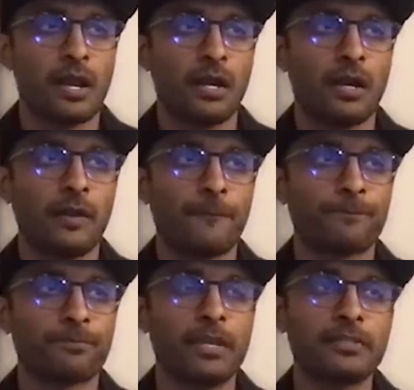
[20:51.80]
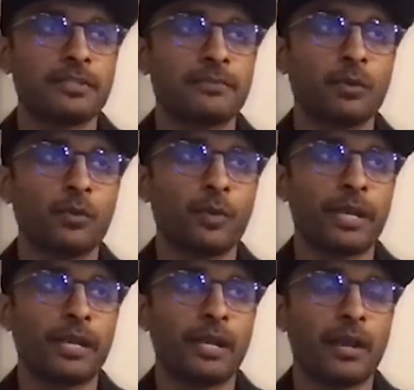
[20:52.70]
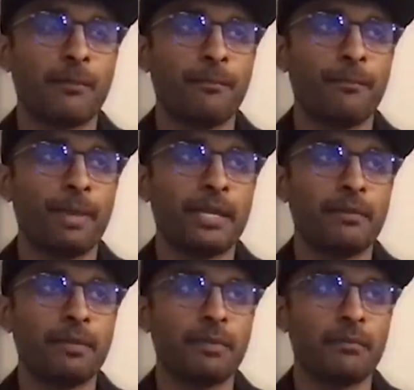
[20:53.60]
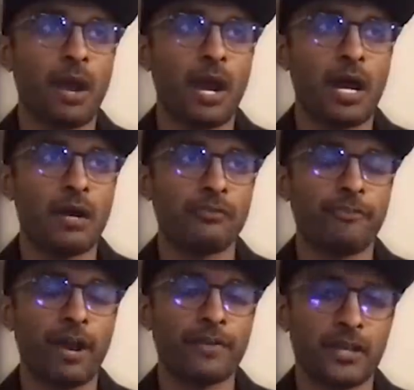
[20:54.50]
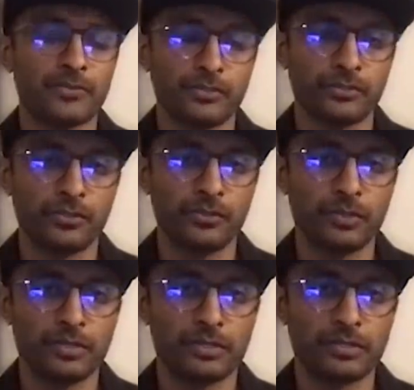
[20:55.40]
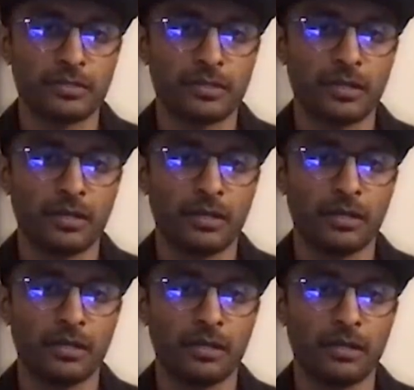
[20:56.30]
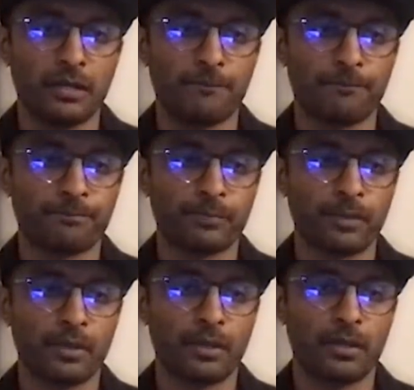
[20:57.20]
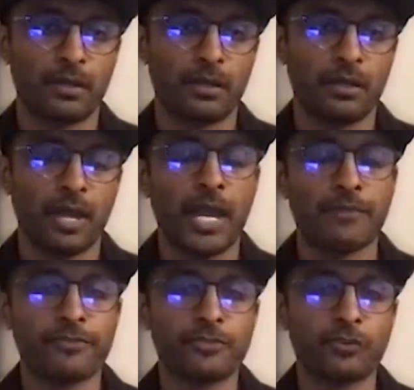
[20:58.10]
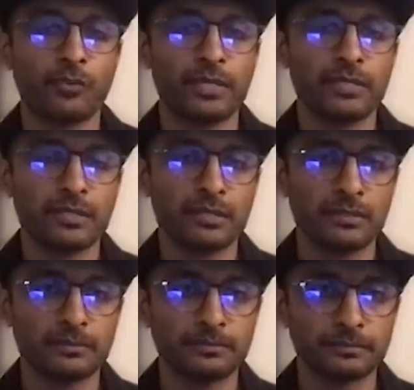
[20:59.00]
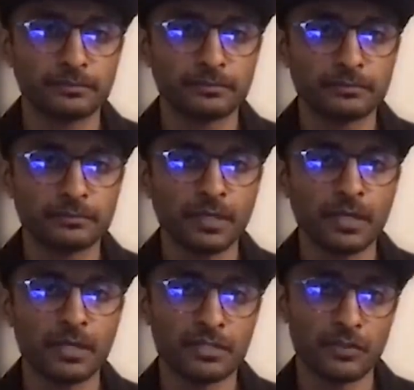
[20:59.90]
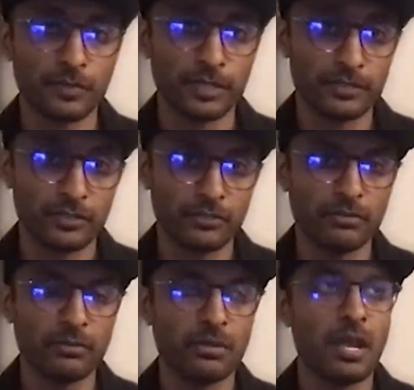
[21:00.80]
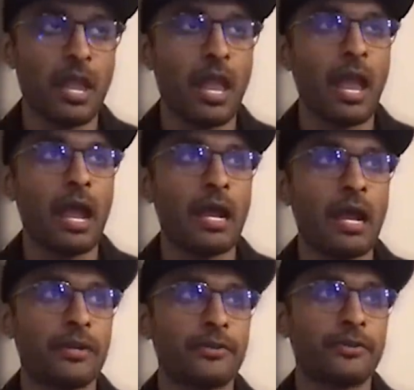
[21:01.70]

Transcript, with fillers: uh, is it moving a minimum of 5,000 units uh, every two weeks? Is a winning SKU. And